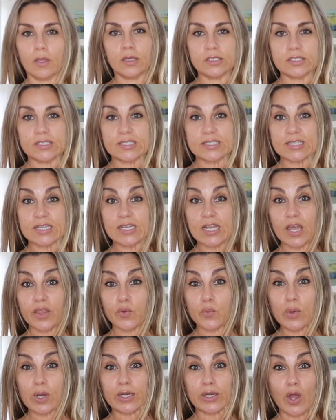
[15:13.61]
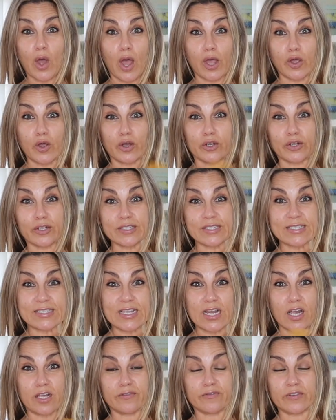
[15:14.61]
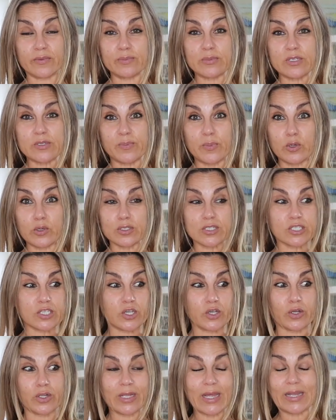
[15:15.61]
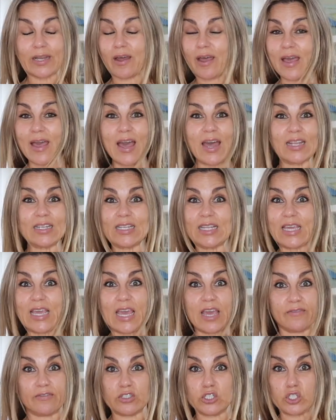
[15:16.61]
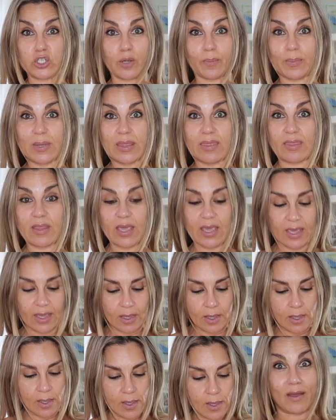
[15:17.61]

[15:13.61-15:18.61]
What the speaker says: This is another one I got on sale from Sports Girl, and I hardly ever shop in there.